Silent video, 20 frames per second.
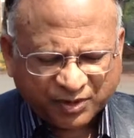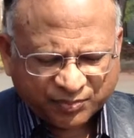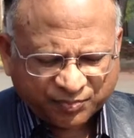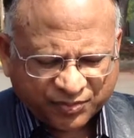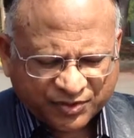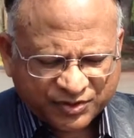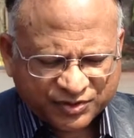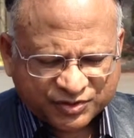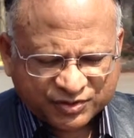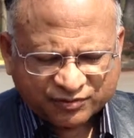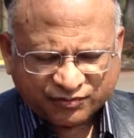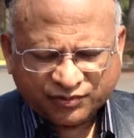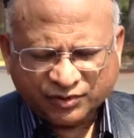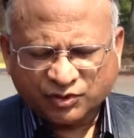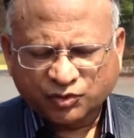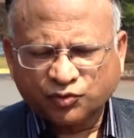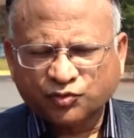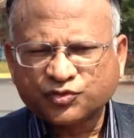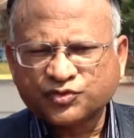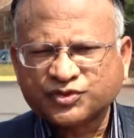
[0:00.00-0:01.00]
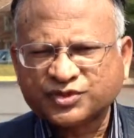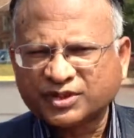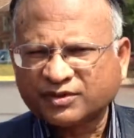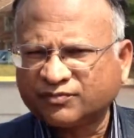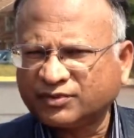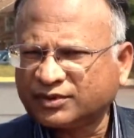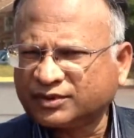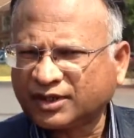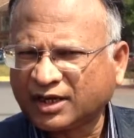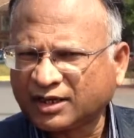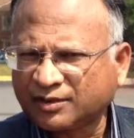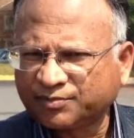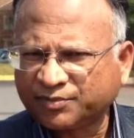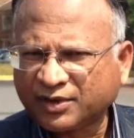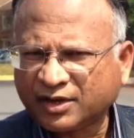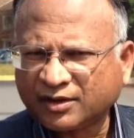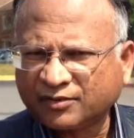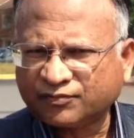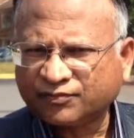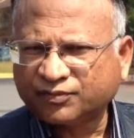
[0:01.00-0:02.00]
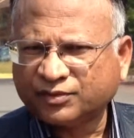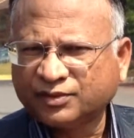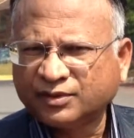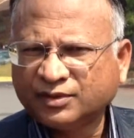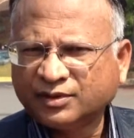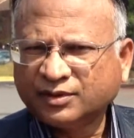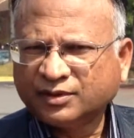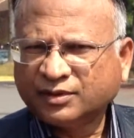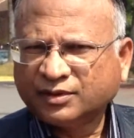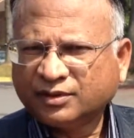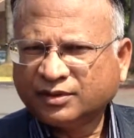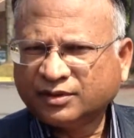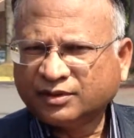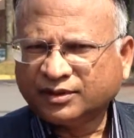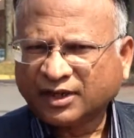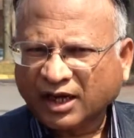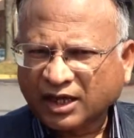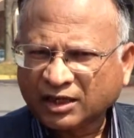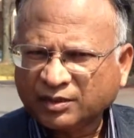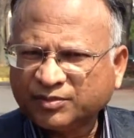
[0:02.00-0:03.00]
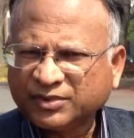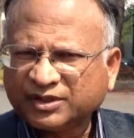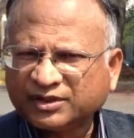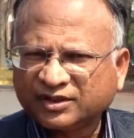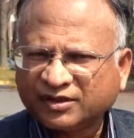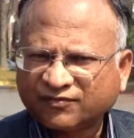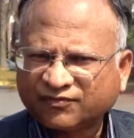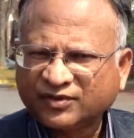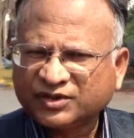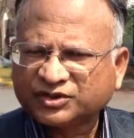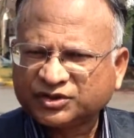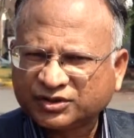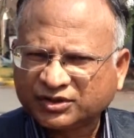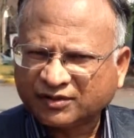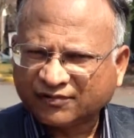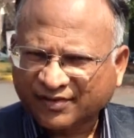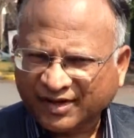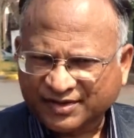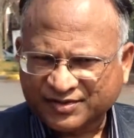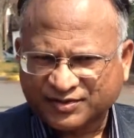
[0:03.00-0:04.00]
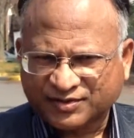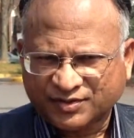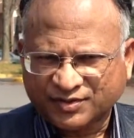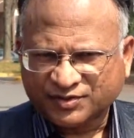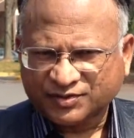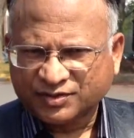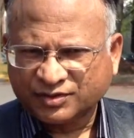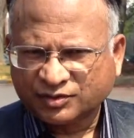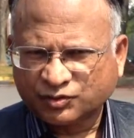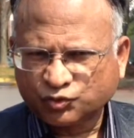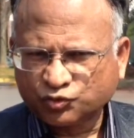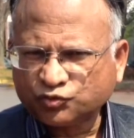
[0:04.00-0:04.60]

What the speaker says: purpose, we use several types of dynamic deflection devices.